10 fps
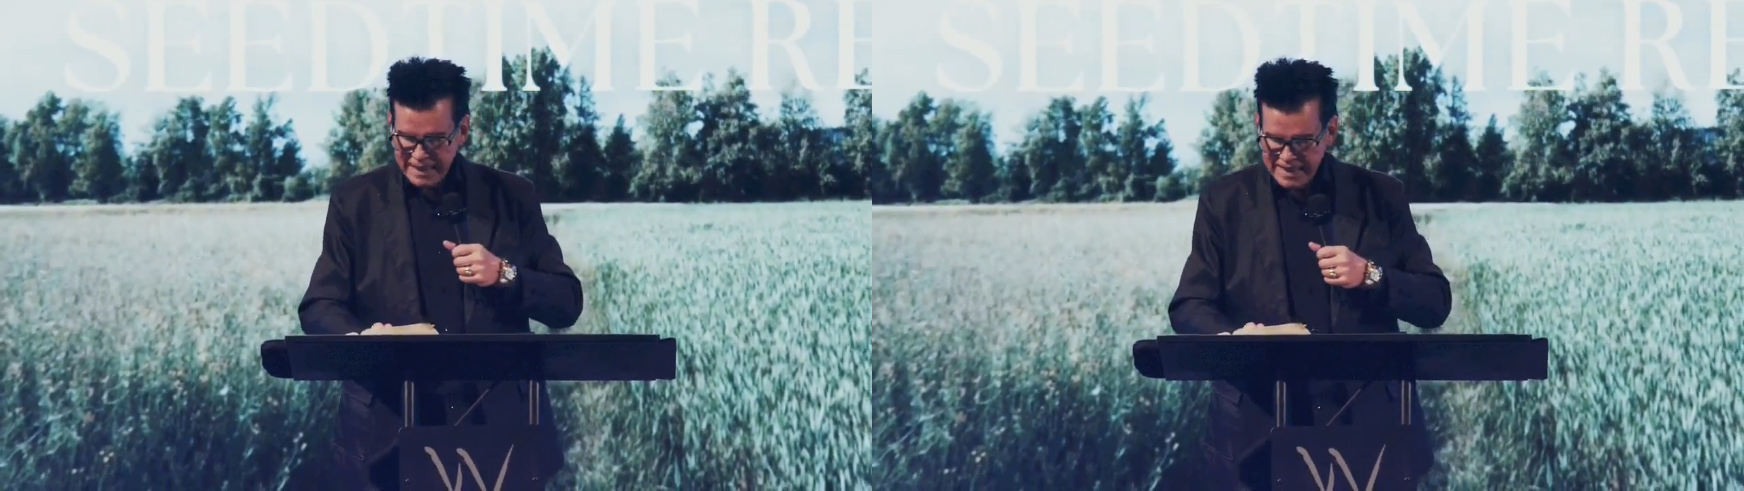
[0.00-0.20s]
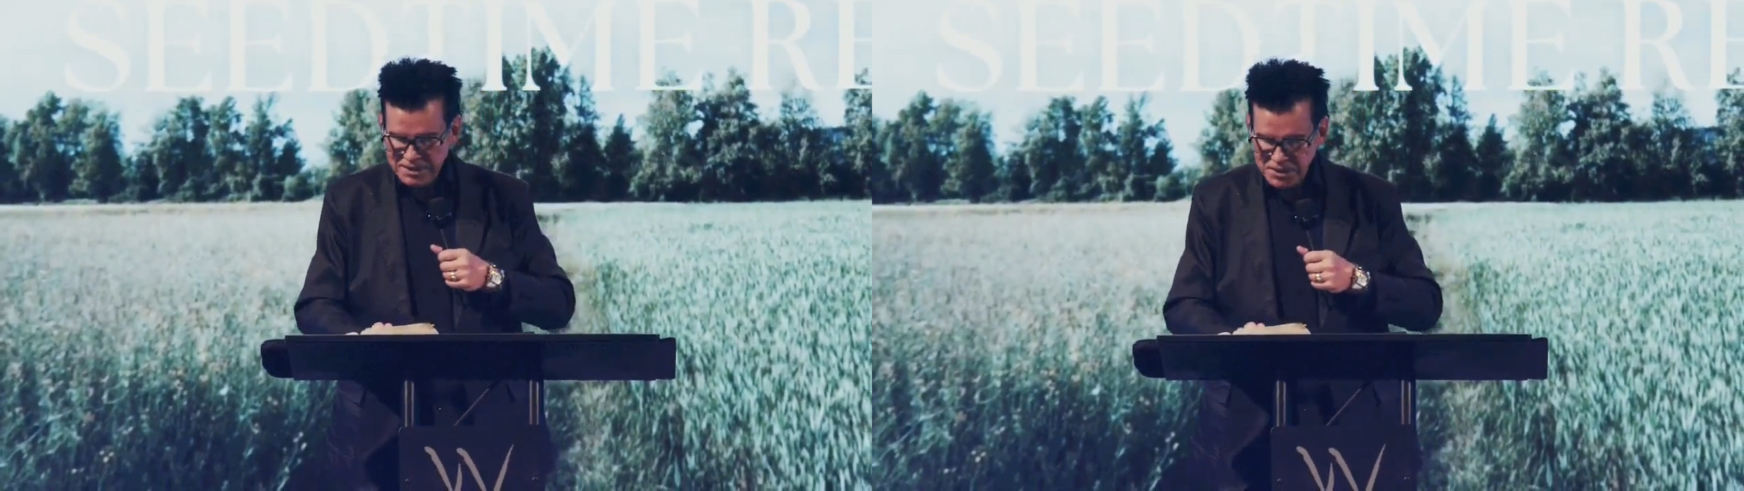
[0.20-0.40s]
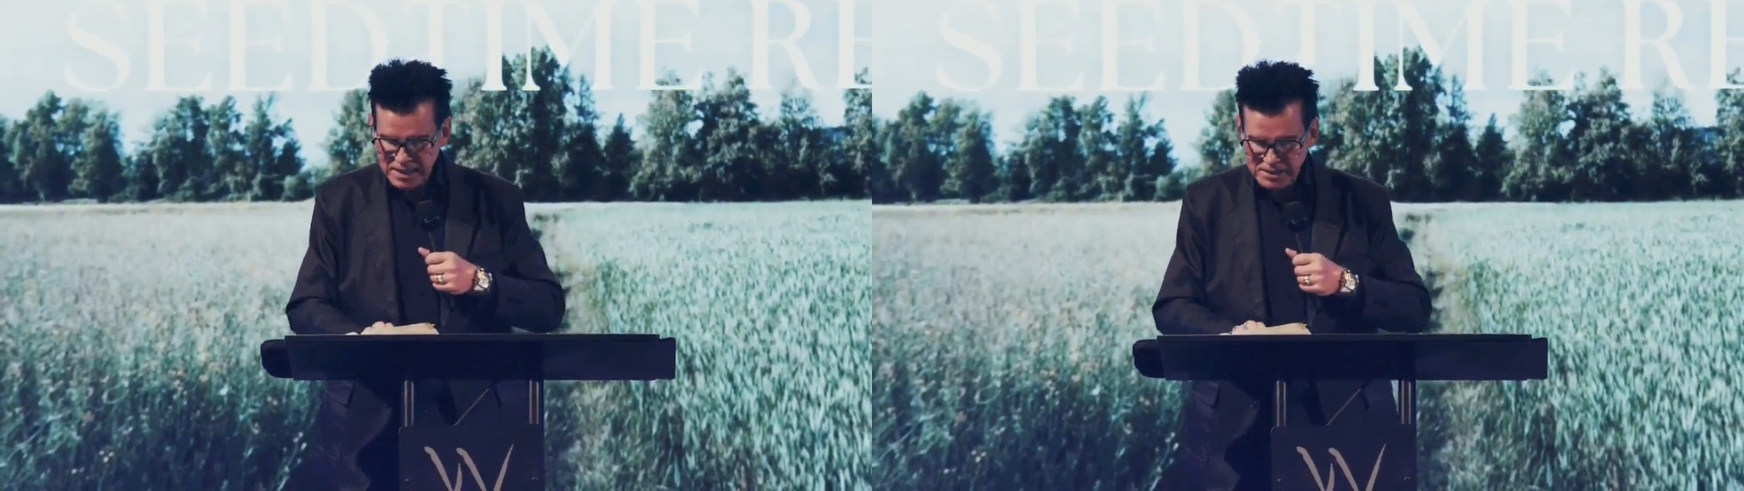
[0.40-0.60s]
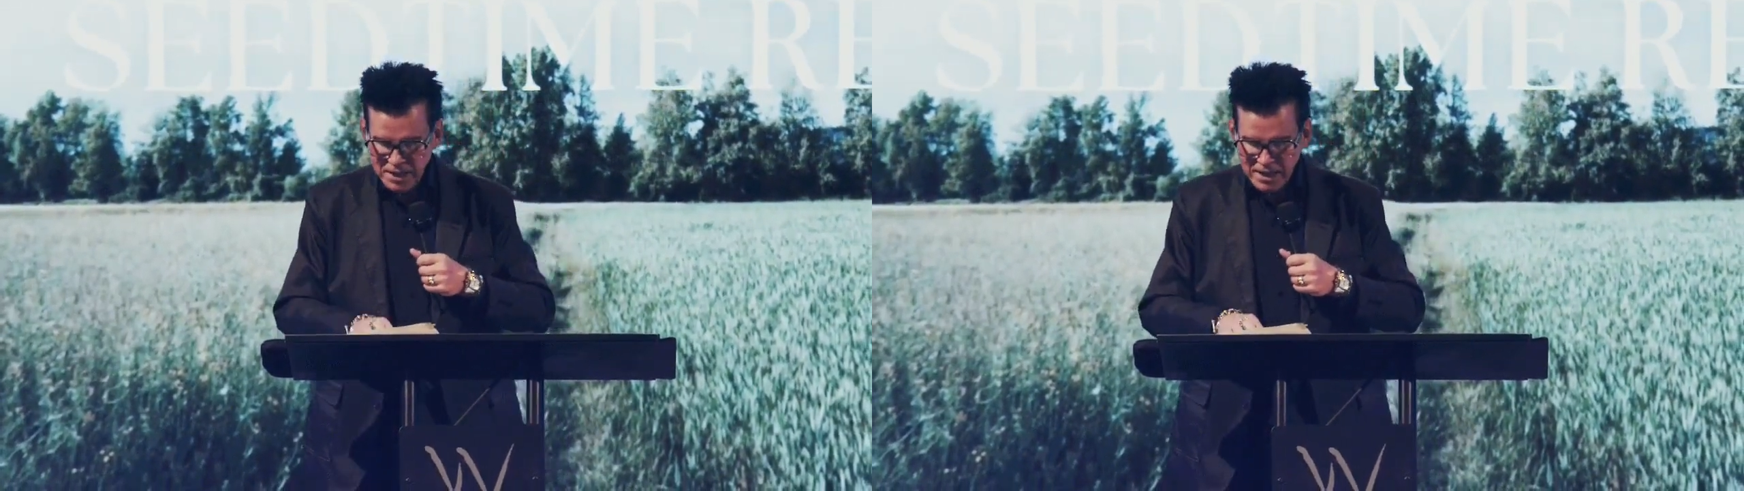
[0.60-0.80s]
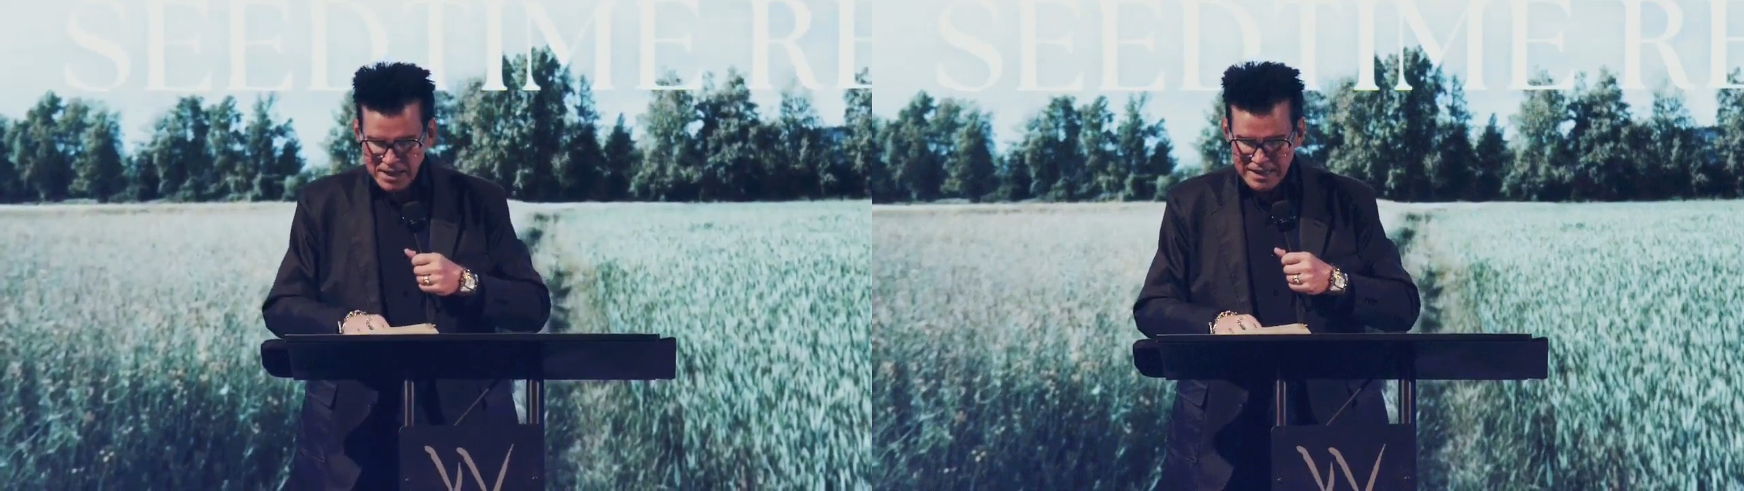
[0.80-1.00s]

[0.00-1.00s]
he says,